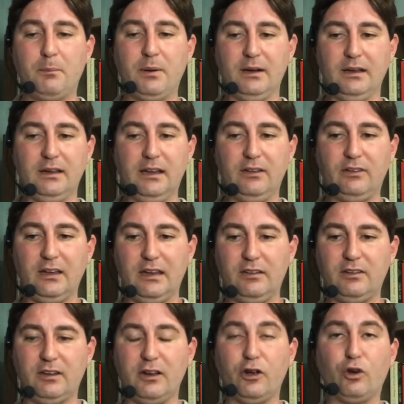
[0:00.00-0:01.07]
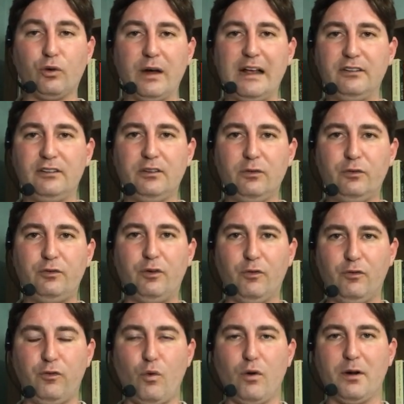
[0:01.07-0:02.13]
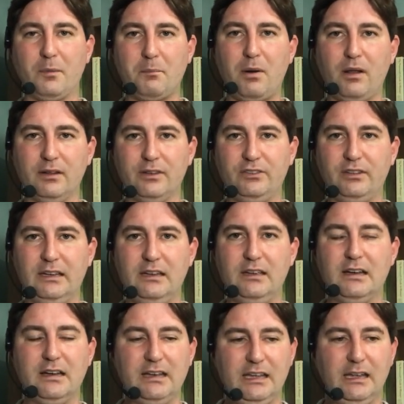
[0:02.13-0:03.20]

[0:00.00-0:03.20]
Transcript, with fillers: But it's, it's an aggressive foreign policy.